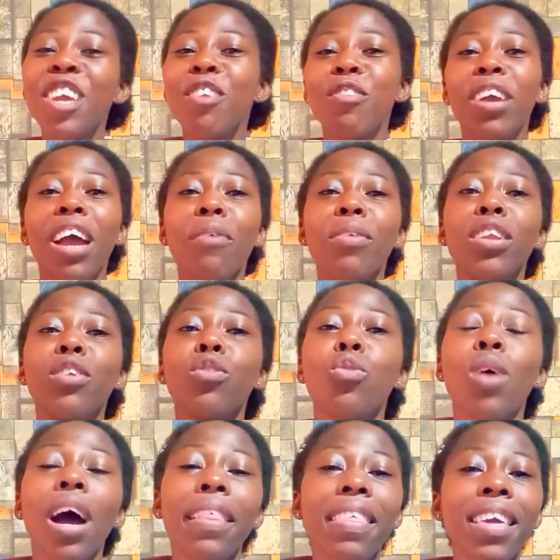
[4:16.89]
you can't really
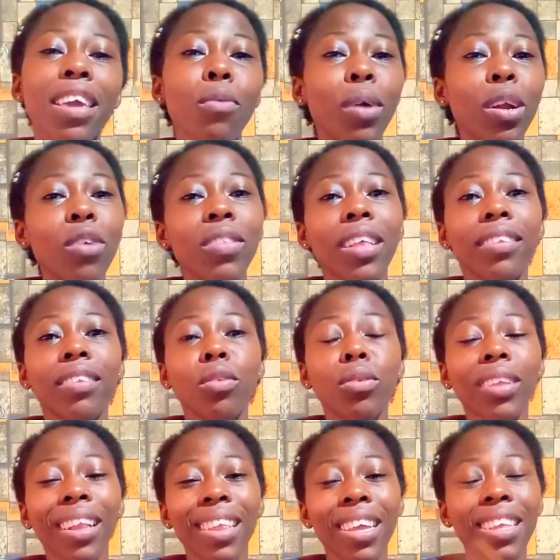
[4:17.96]
know. I think in one of the
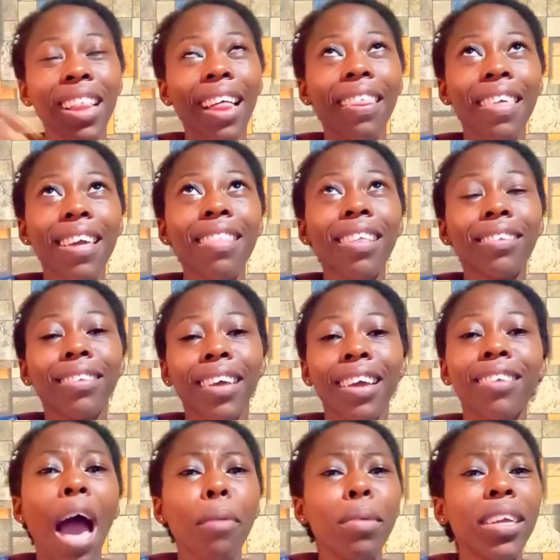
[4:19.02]
series, I think the
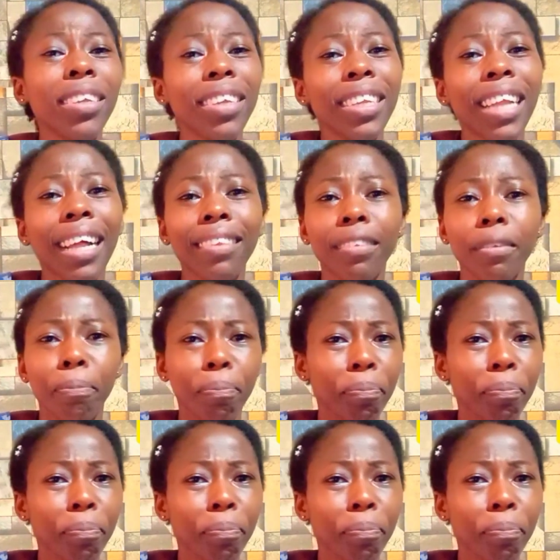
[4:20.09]
second, I mentioned that